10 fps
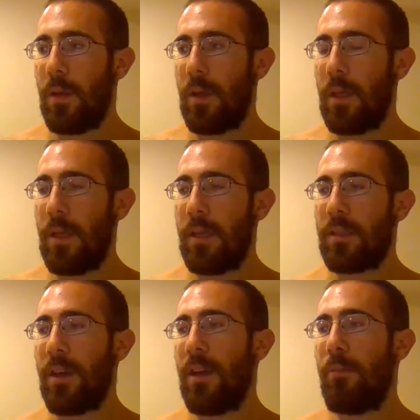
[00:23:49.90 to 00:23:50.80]
it's
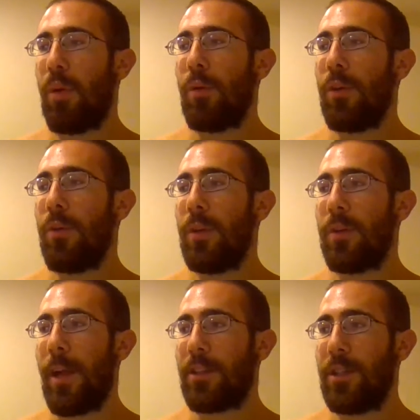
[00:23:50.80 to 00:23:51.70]
gonna pull you in
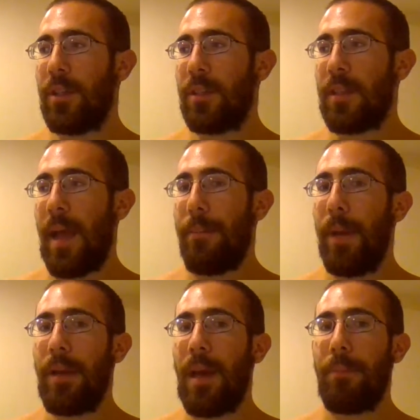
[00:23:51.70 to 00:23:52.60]
directions that
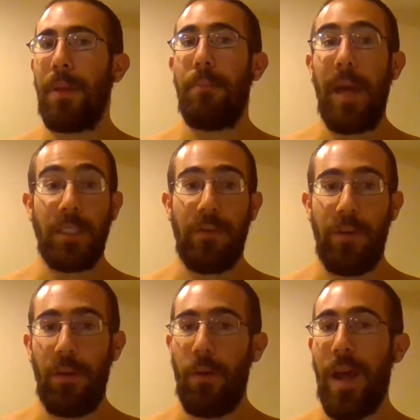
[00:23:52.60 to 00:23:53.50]
might not be best for
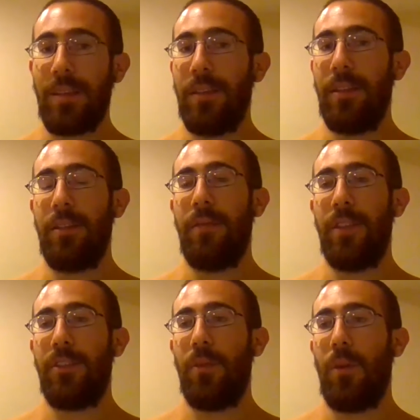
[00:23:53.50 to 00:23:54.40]
you as an
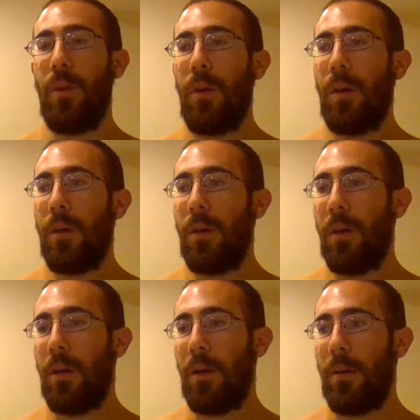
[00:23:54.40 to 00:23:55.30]
individual,
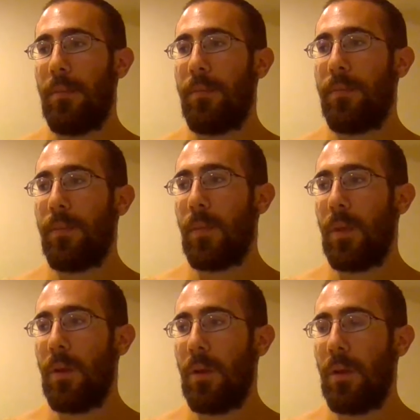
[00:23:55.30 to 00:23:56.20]
um,
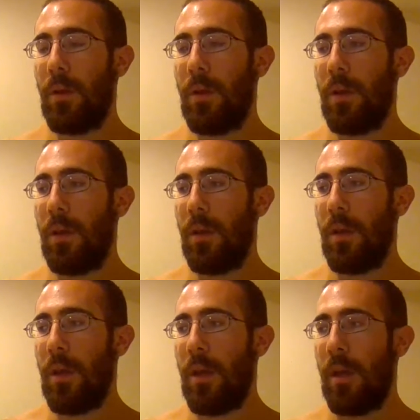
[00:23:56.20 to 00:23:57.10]

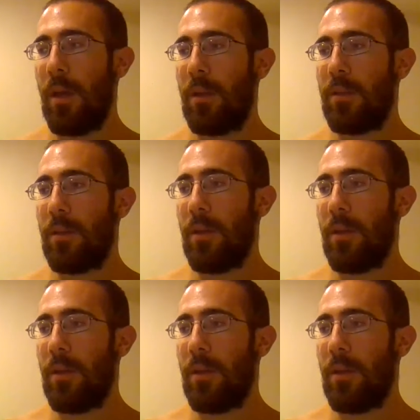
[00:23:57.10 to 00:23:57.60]
and